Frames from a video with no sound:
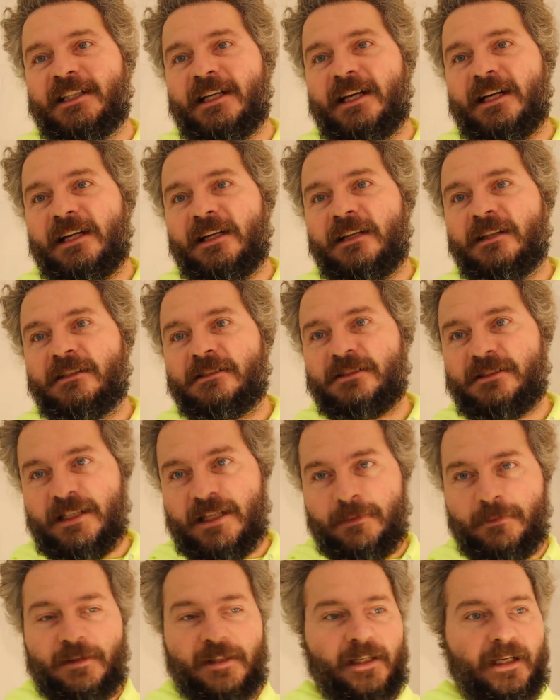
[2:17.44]
Day,
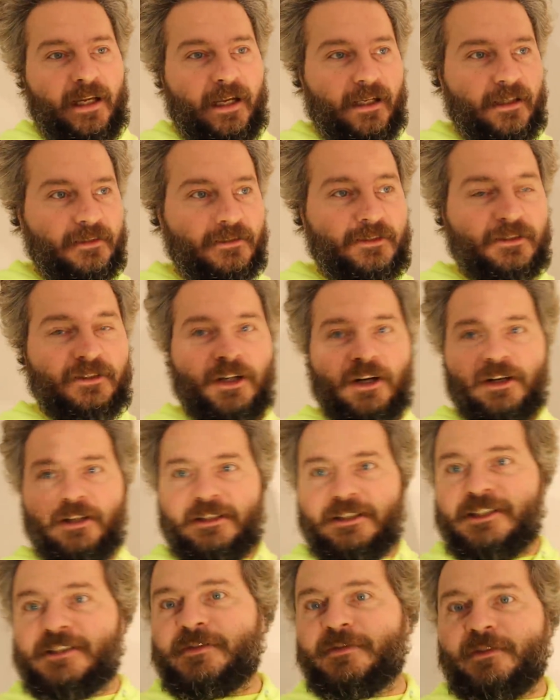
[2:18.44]
same thing.
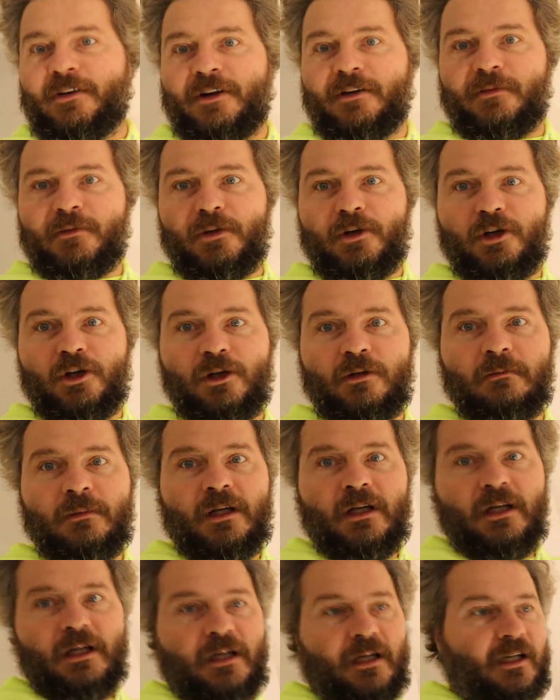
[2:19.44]
Starting this front room,
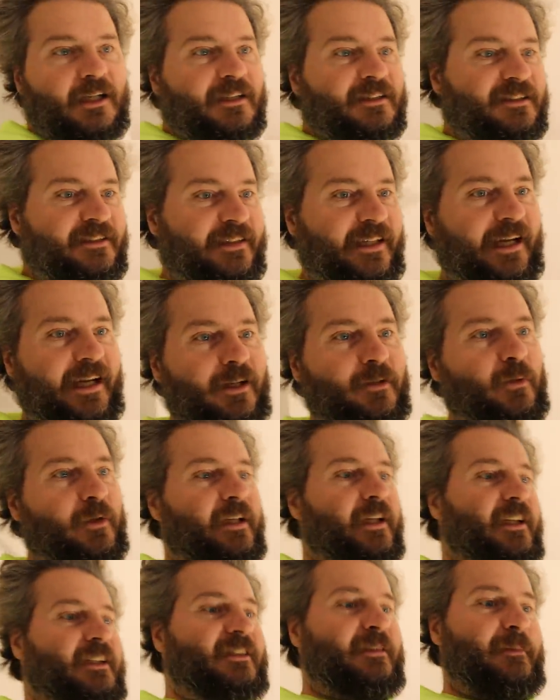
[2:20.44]
sand
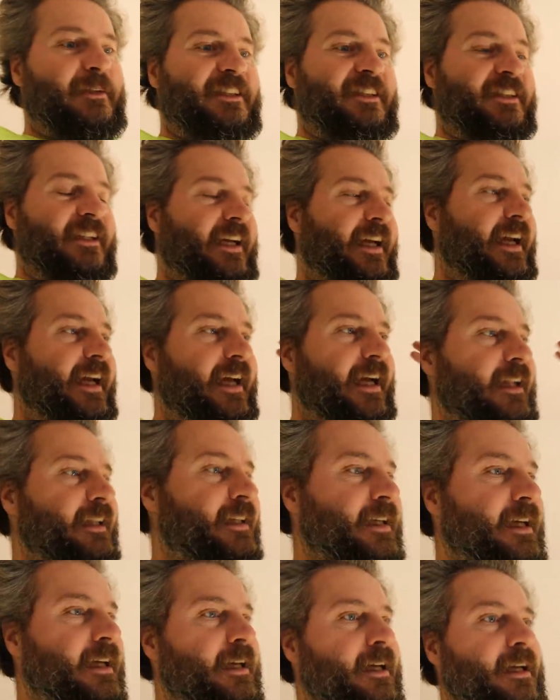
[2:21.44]
what needs to be
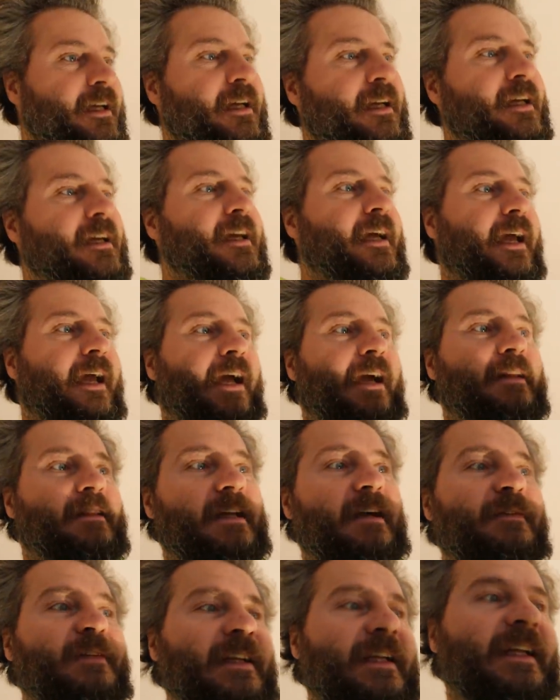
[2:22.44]
sand, and
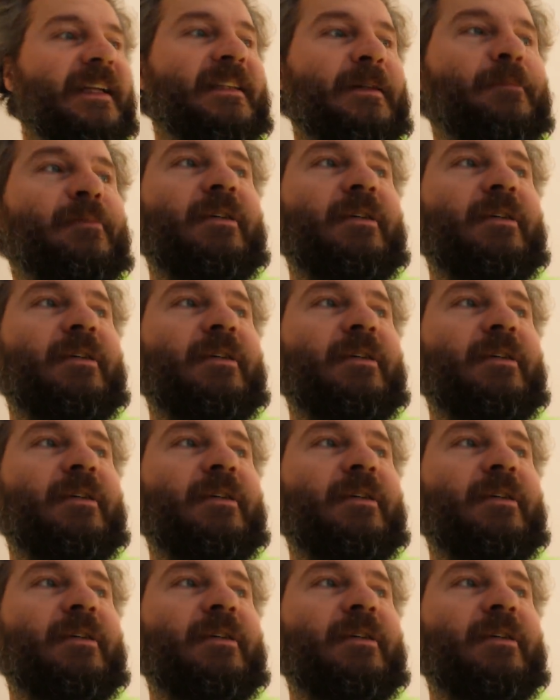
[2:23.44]
definitely get the